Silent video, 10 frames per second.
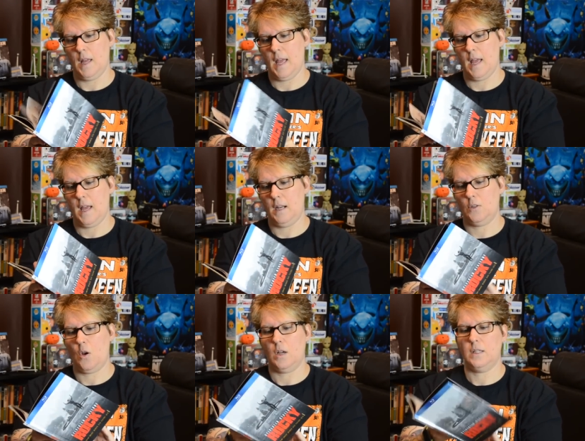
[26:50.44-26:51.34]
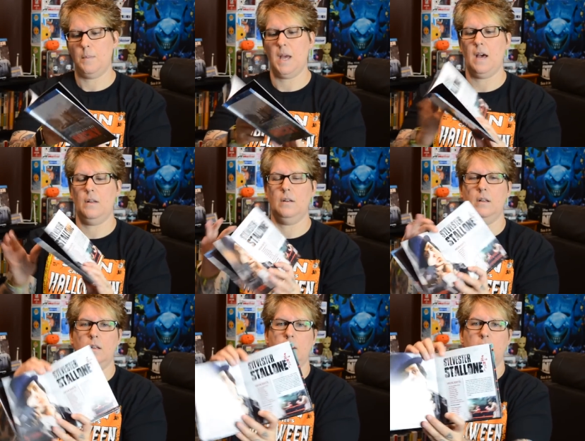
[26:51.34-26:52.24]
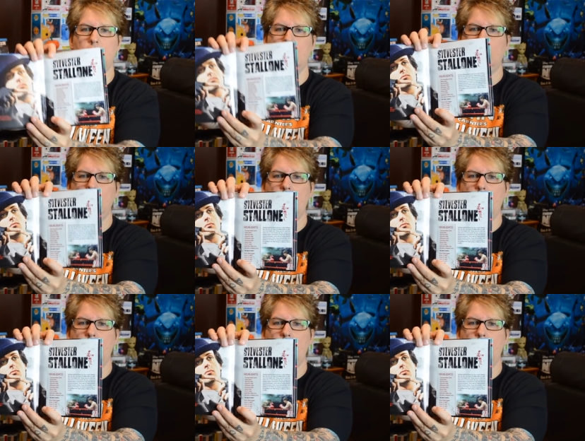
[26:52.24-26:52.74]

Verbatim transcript: And it talks about the